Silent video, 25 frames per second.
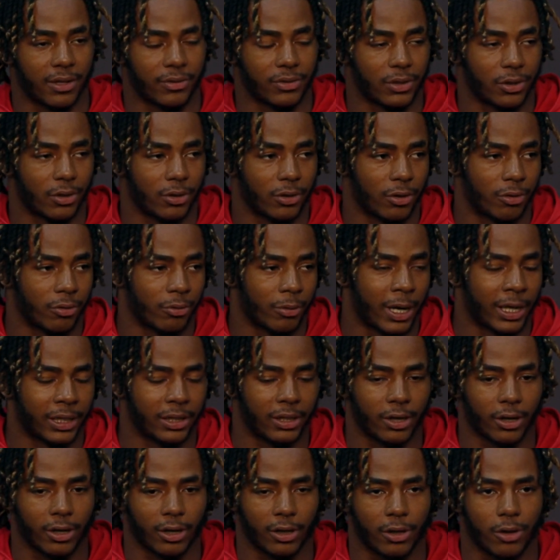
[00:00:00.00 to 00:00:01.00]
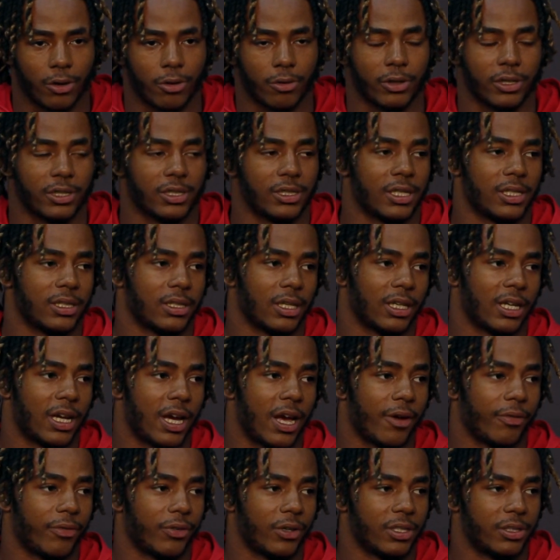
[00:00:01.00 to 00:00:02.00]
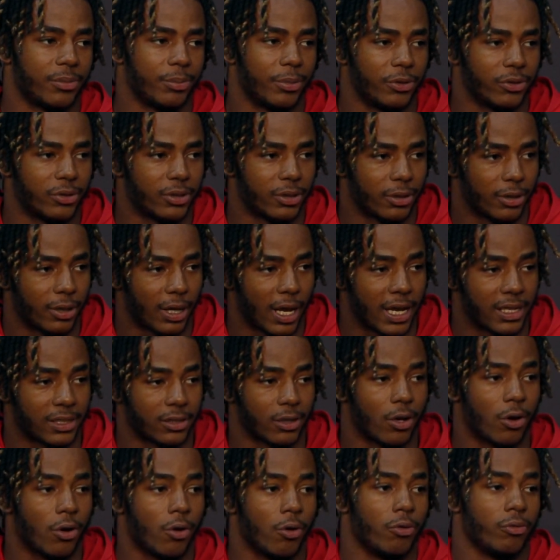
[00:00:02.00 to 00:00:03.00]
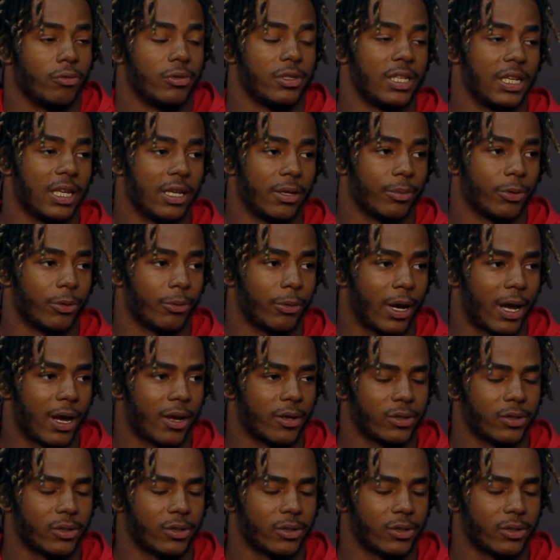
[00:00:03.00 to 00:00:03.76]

So, you know, right there alone is just a confidence booster as a whole team morale.